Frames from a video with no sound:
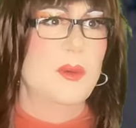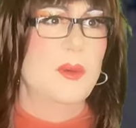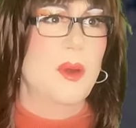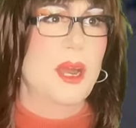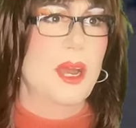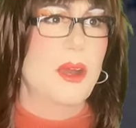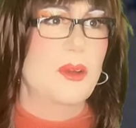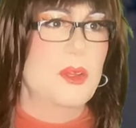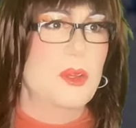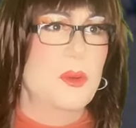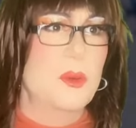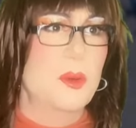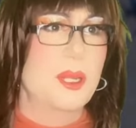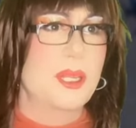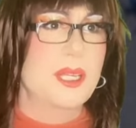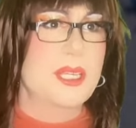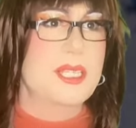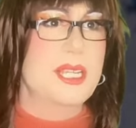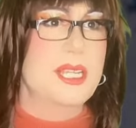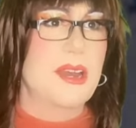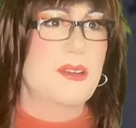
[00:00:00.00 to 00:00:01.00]
Wow, you
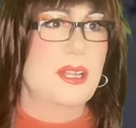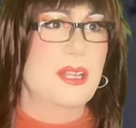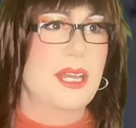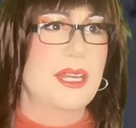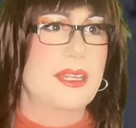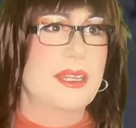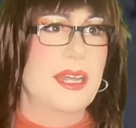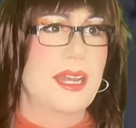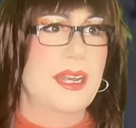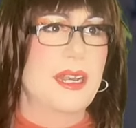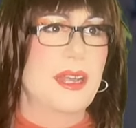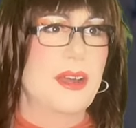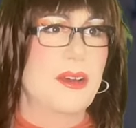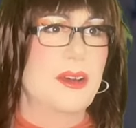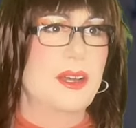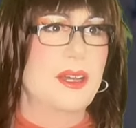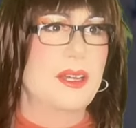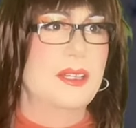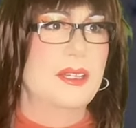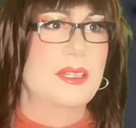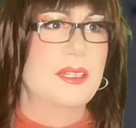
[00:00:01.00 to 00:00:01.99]
really sound like that now,
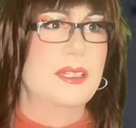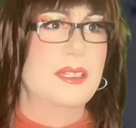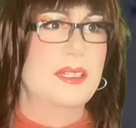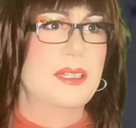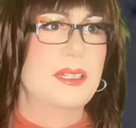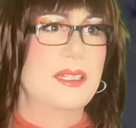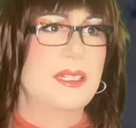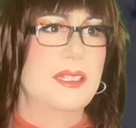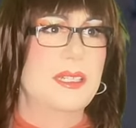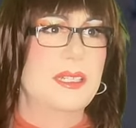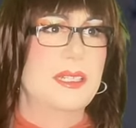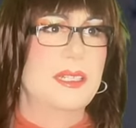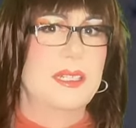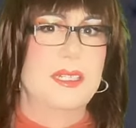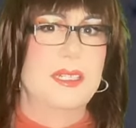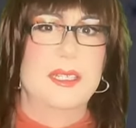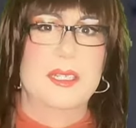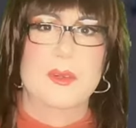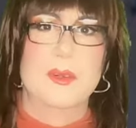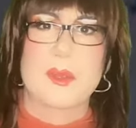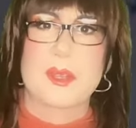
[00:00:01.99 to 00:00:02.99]
huh?
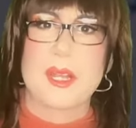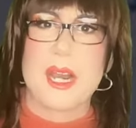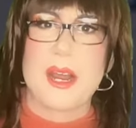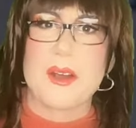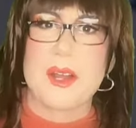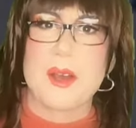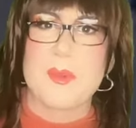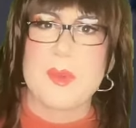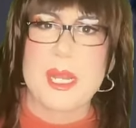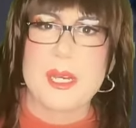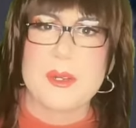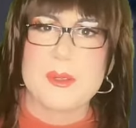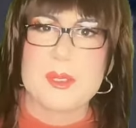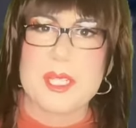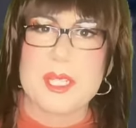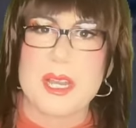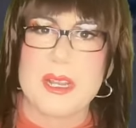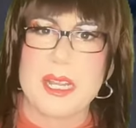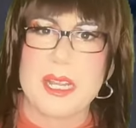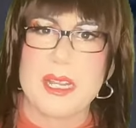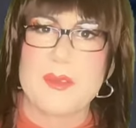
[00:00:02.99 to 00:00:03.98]
Well, then how come I don't
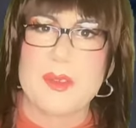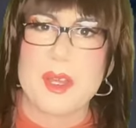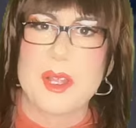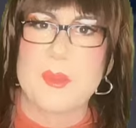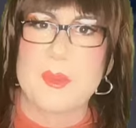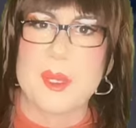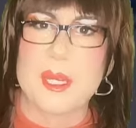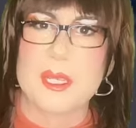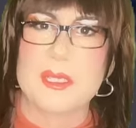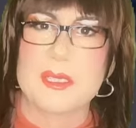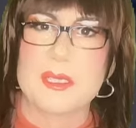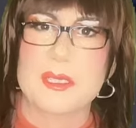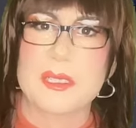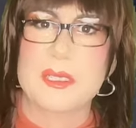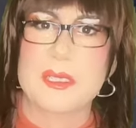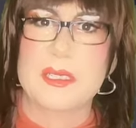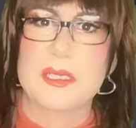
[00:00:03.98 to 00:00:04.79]
sound like Velma?